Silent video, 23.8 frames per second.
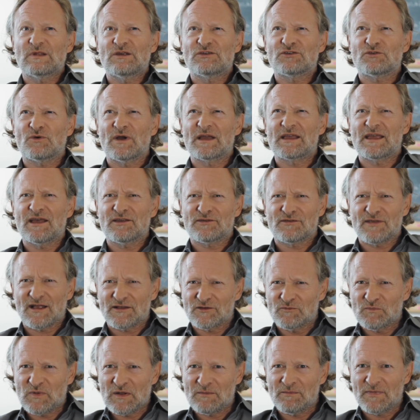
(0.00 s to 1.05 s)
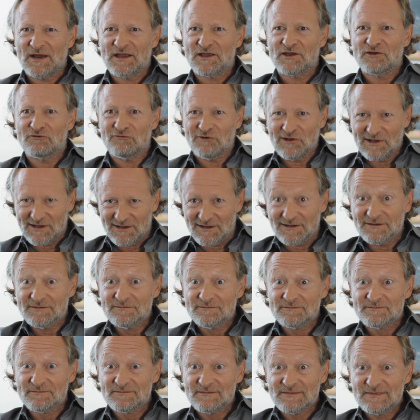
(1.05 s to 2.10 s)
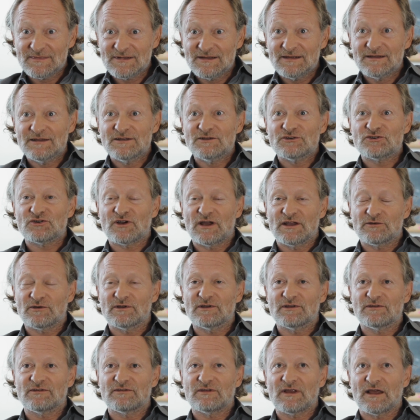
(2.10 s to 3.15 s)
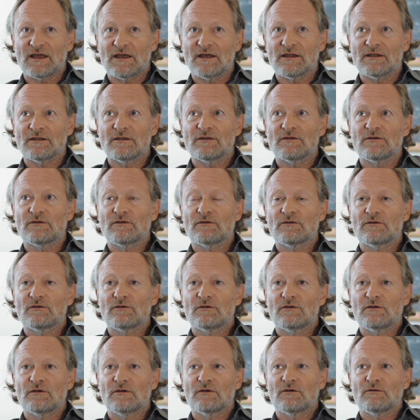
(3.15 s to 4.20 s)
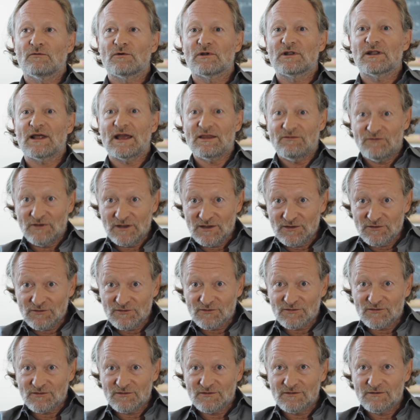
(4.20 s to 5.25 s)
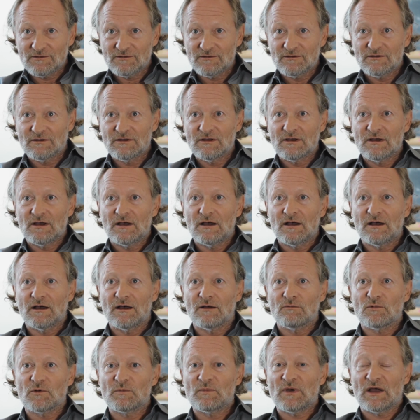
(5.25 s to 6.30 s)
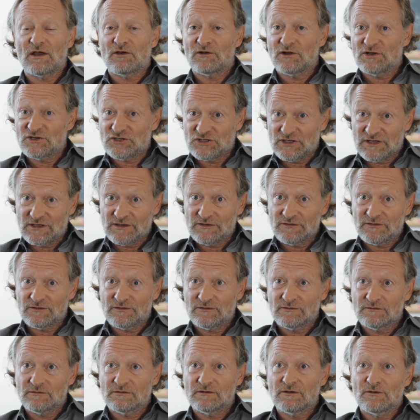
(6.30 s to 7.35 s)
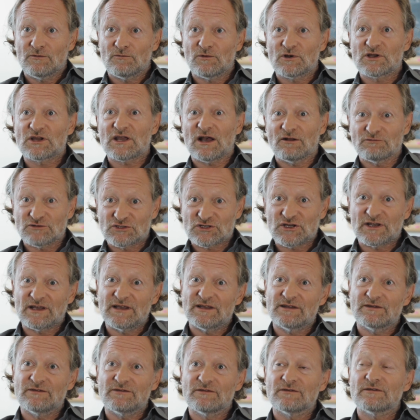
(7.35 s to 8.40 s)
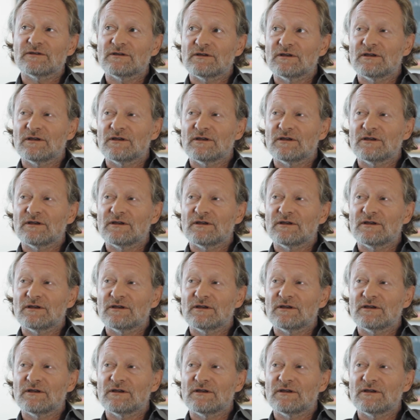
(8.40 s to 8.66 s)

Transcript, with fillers: So I guess that's been my career, trying to understand what life is, um, what biology is, what culture is,